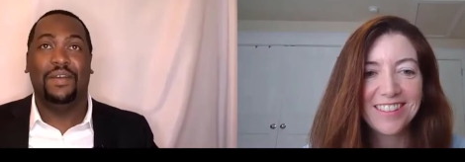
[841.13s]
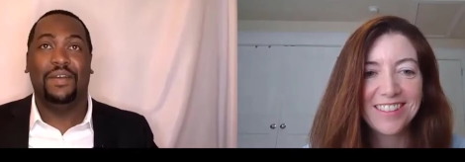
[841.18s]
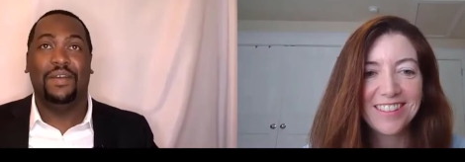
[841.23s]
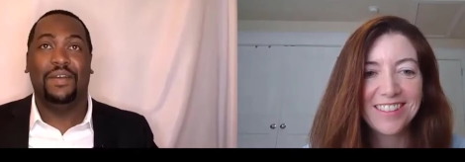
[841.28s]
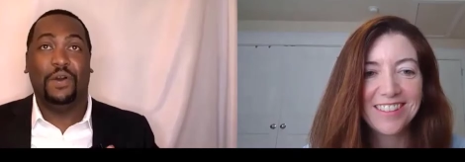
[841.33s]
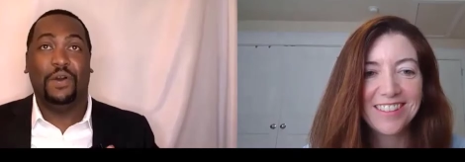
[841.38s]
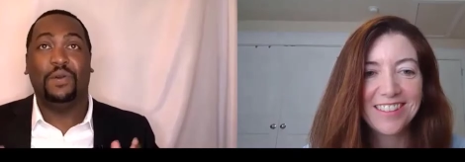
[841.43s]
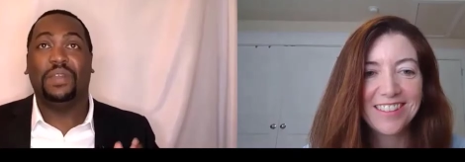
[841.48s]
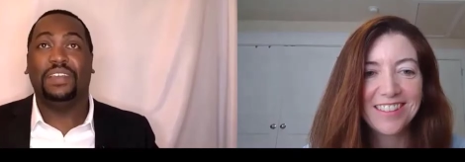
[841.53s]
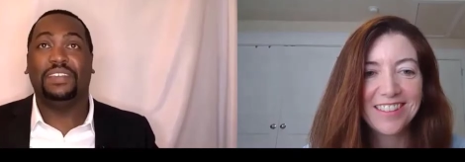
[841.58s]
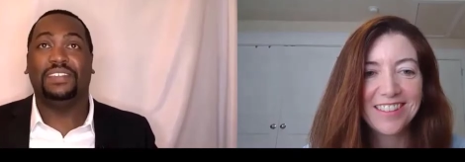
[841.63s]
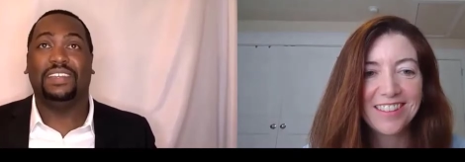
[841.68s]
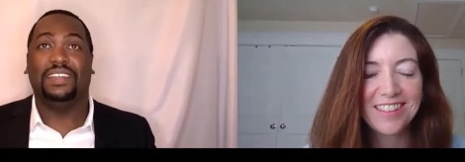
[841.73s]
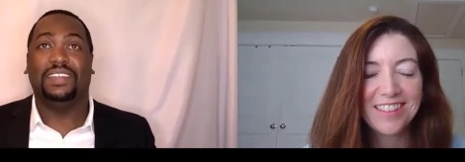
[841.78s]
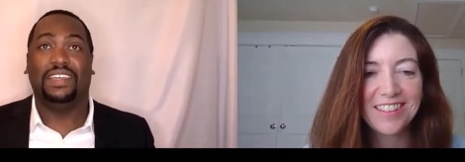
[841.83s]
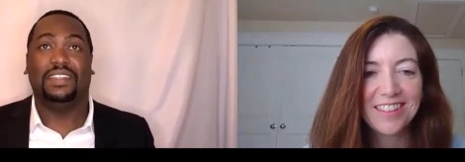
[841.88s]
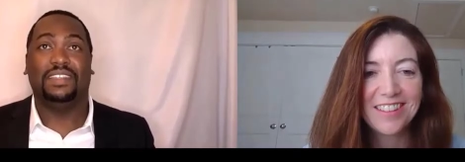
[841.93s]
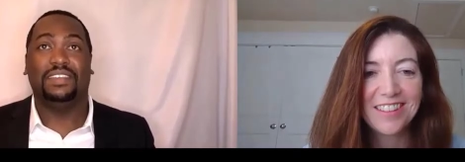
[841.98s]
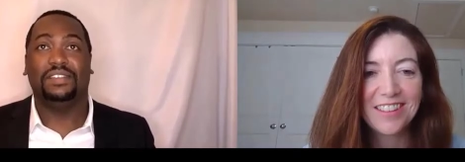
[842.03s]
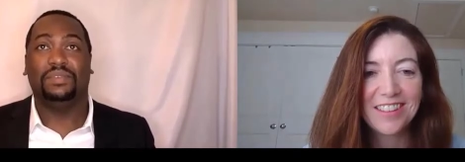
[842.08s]
Speaker 1: focus and
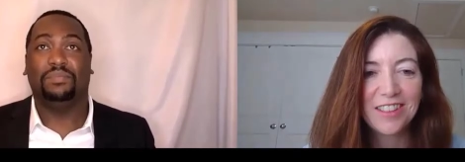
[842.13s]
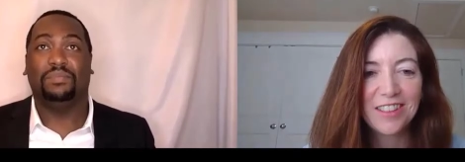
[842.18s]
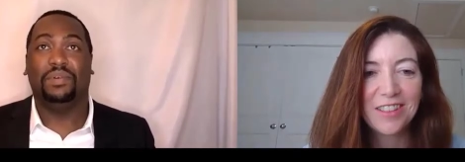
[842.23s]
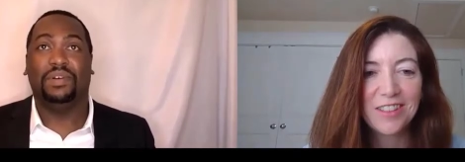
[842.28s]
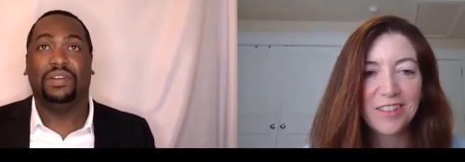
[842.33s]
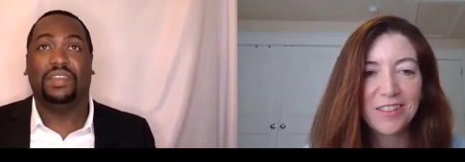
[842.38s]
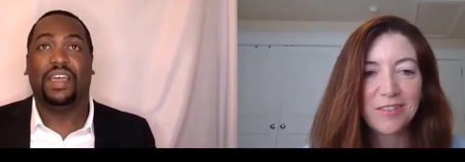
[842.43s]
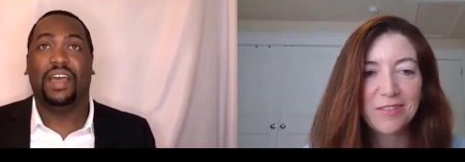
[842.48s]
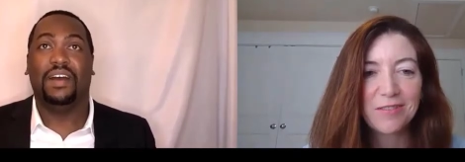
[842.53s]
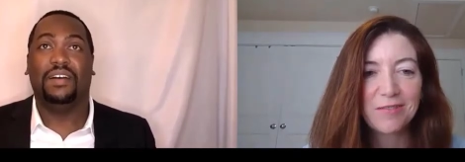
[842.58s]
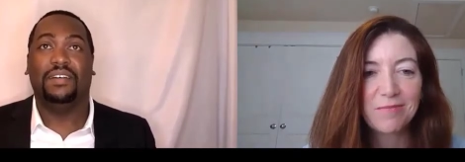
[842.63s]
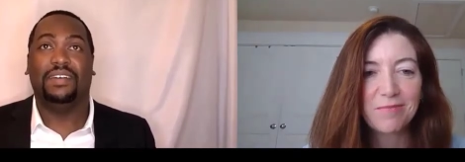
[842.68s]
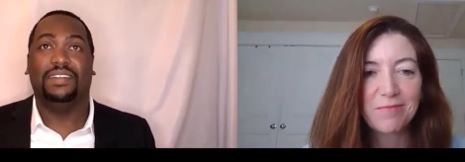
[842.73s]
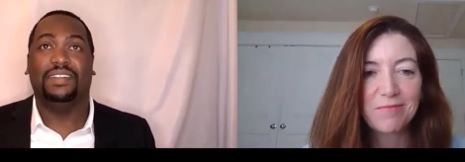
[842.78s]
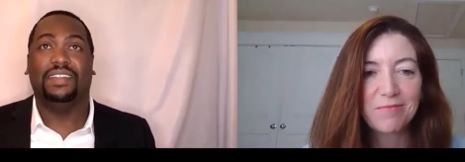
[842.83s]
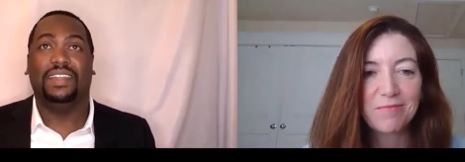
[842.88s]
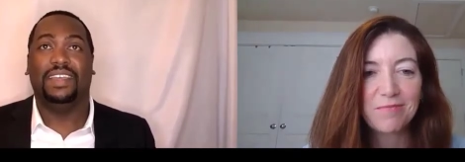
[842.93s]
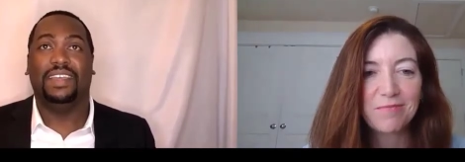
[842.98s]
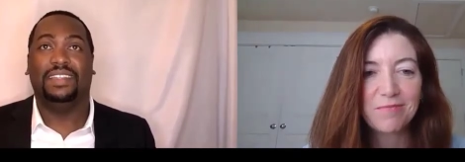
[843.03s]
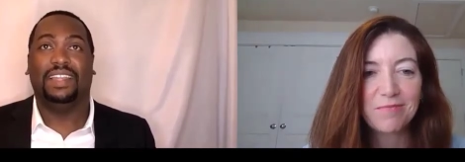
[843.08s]
get this book out
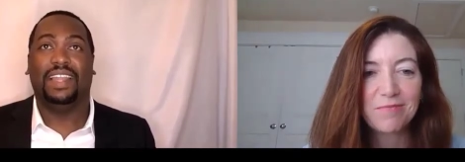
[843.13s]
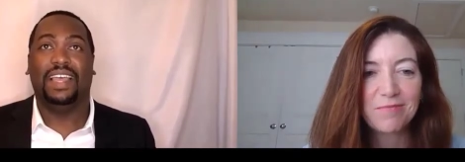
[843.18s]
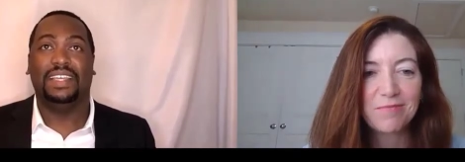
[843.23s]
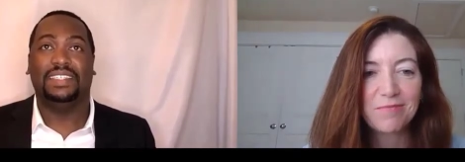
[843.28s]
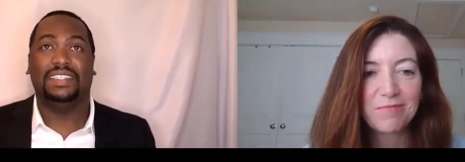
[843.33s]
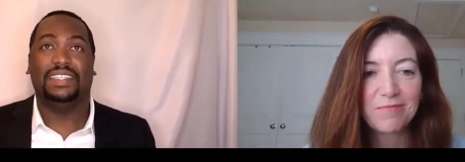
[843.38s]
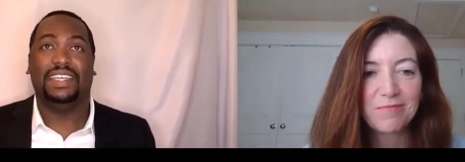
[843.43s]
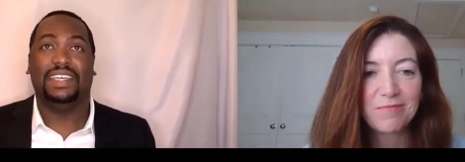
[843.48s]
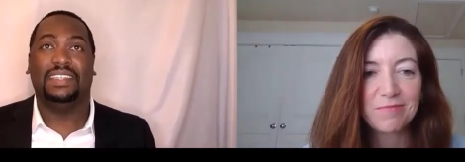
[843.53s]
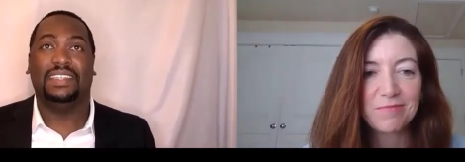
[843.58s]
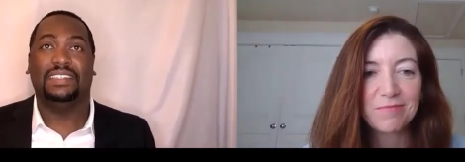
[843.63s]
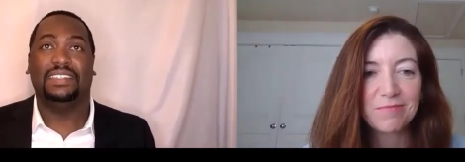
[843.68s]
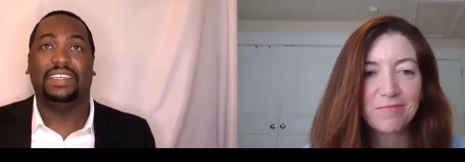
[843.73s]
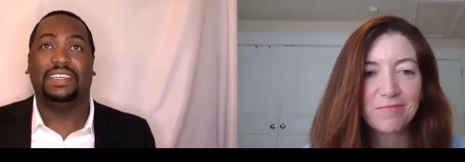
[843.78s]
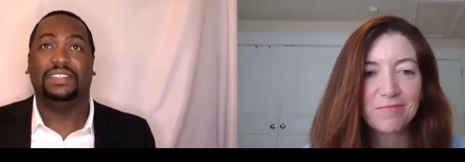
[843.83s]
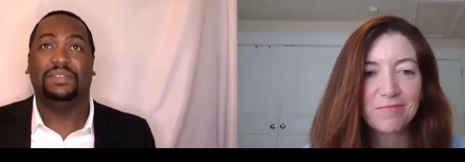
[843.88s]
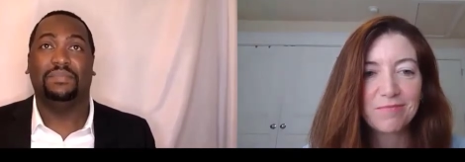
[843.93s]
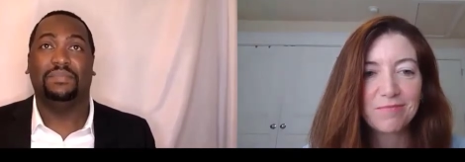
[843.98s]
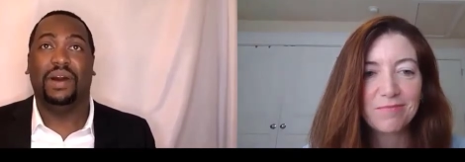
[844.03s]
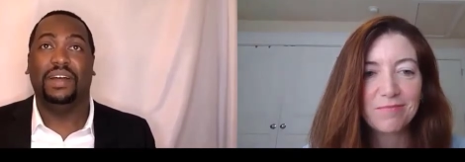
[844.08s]
in, in less than
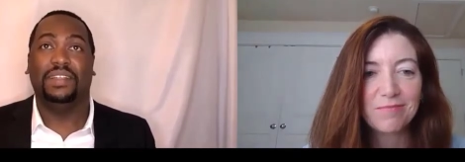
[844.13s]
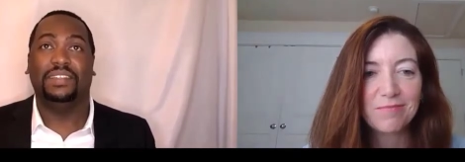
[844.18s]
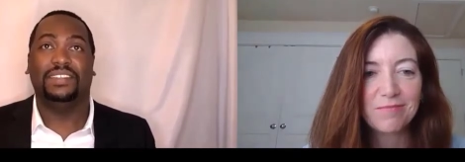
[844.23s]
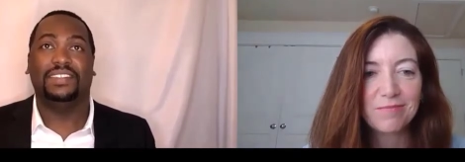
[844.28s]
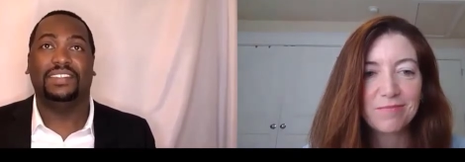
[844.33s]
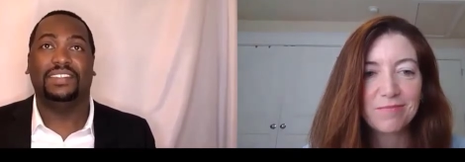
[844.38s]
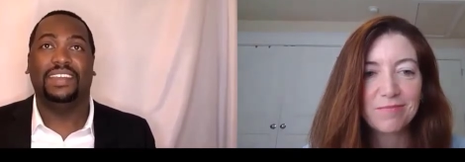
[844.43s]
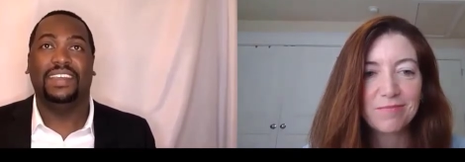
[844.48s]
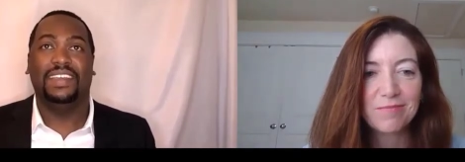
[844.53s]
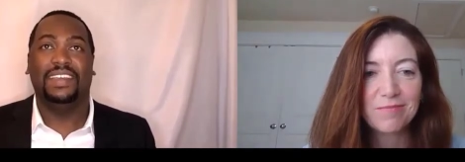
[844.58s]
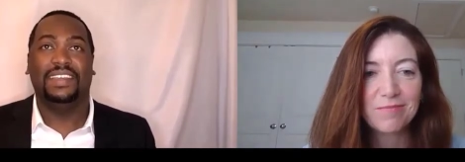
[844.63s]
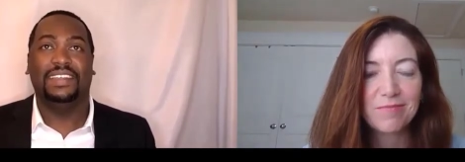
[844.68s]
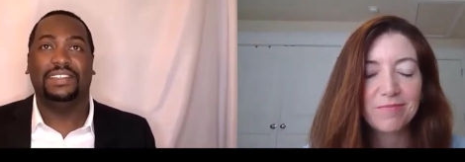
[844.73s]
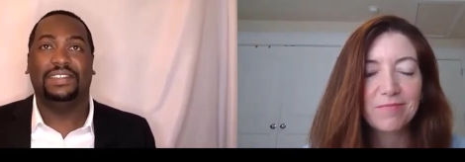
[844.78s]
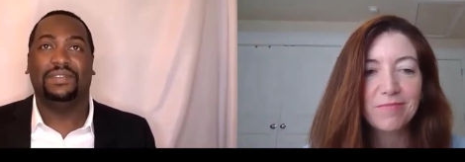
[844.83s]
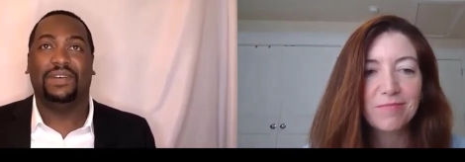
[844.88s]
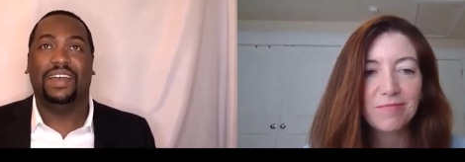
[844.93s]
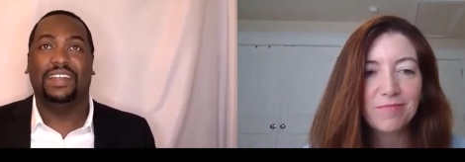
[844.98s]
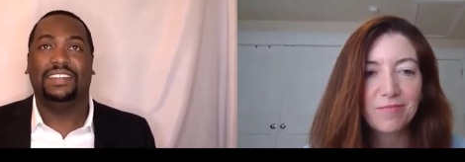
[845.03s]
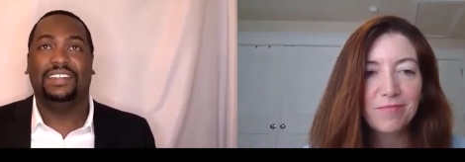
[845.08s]
six months. And
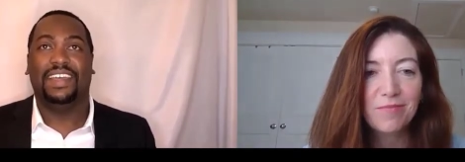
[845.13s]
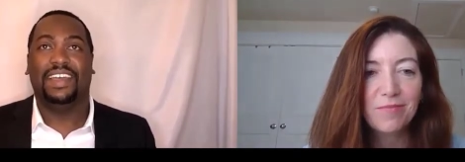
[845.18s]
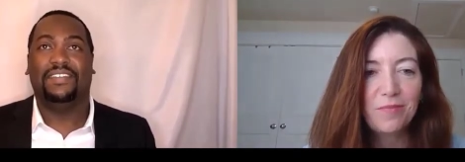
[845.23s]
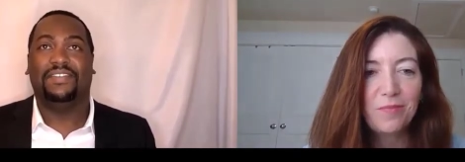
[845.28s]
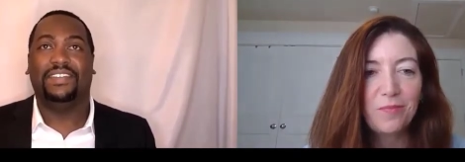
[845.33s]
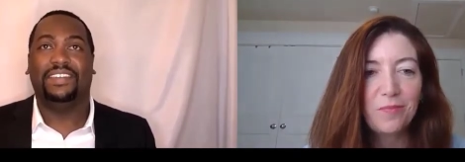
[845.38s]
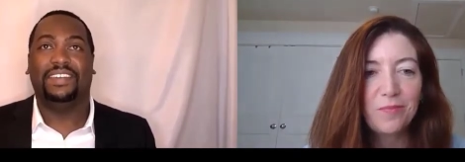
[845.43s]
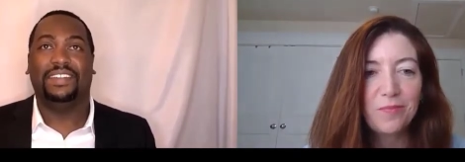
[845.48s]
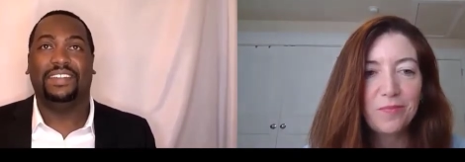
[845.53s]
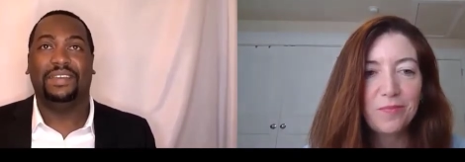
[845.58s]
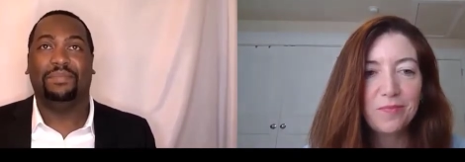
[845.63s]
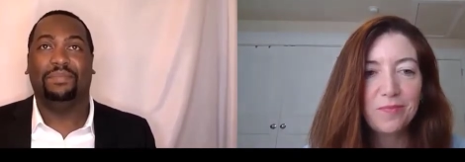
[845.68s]
so I definitely